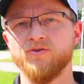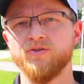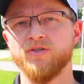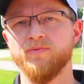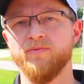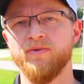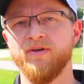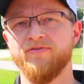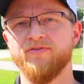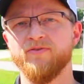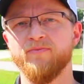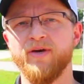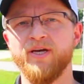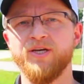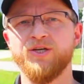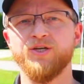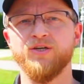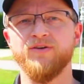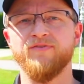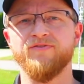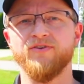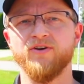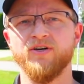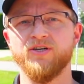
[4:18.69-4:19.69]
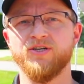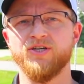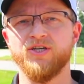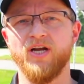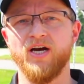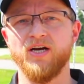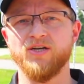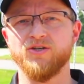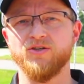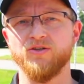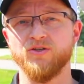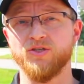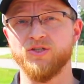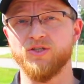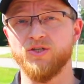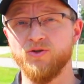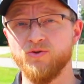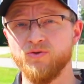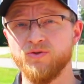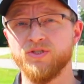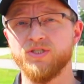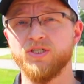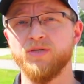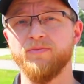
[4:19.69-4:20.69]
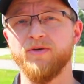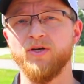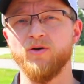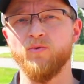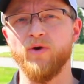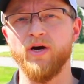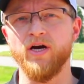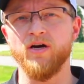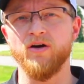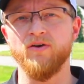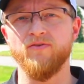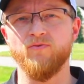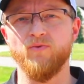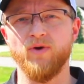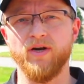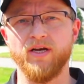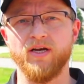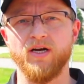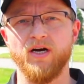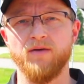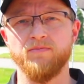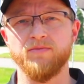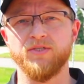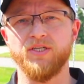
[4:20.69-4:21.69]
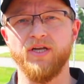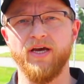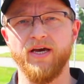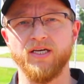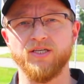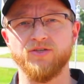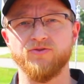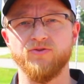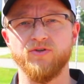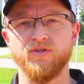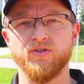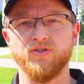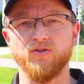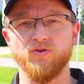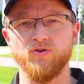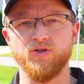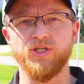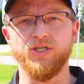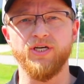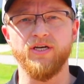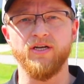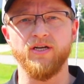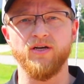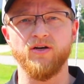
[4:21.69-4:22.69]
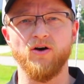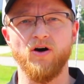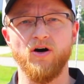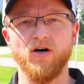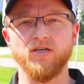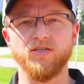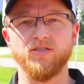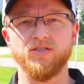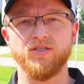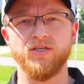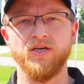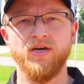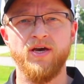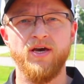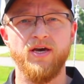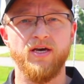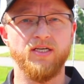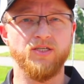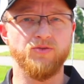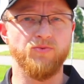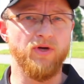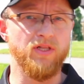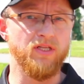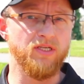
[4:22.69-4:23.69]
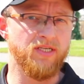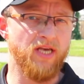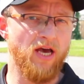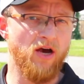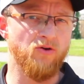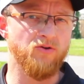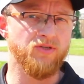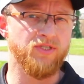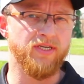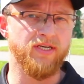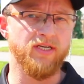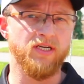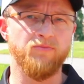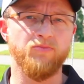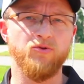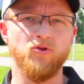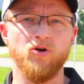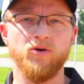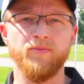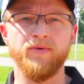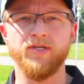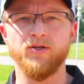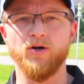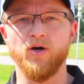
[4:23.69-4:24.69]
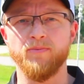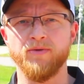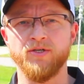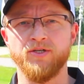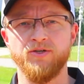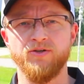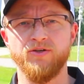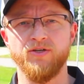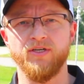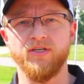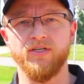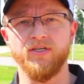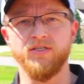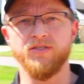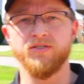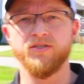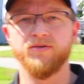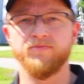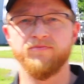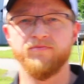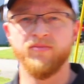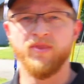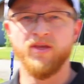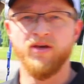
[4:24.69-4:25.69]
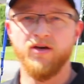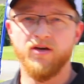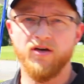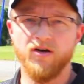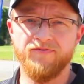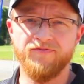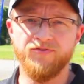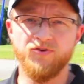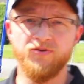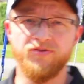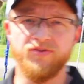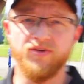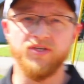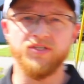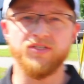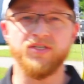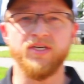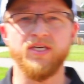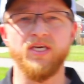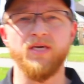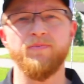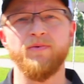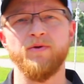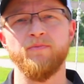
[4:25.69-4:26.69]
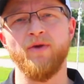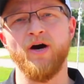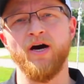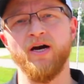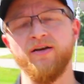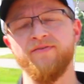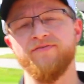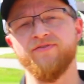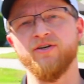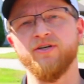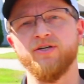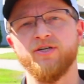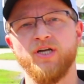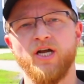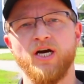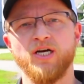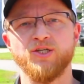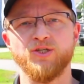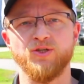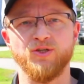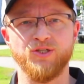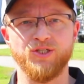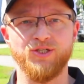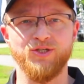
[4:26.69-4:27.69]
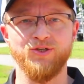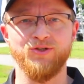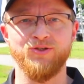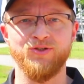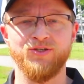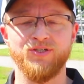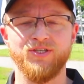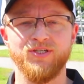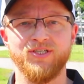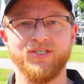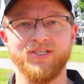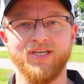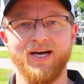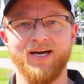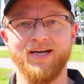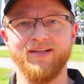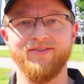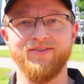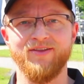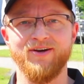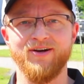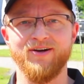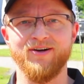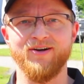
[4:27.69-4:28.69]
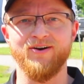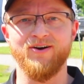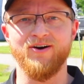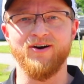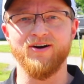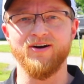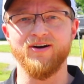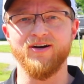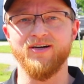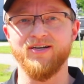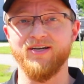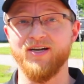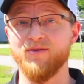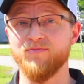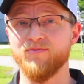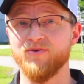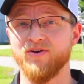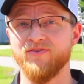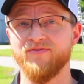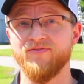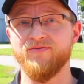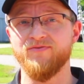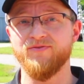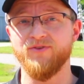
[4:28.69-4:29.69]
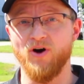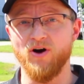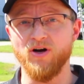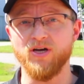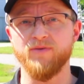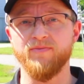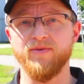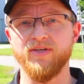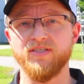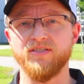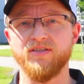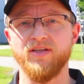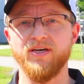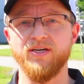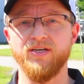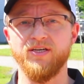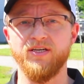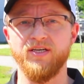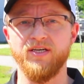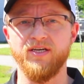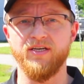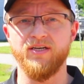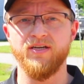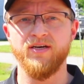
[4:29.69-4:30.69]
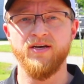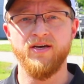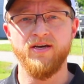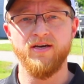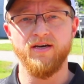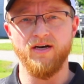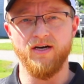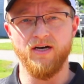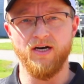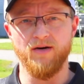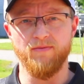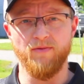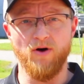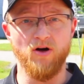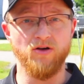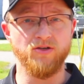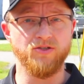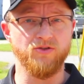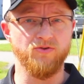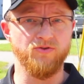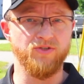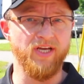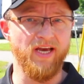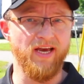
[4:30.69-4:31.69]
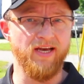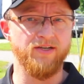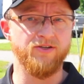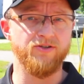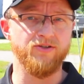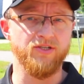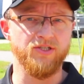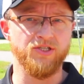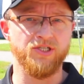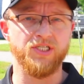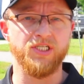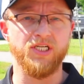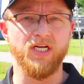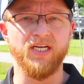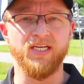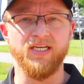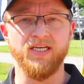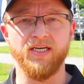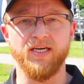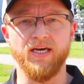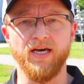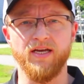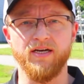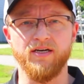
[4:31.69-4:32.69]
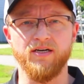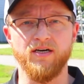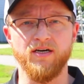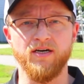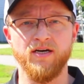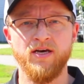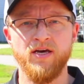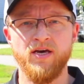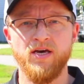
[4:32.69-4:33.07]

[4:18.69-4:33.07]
some information for international students to be aware of when it comes to extra associated costs, as well as housing and employment opportunities. A few things to keep in mind for international students is that there are a number of documents that you need also to enter and study in Canada.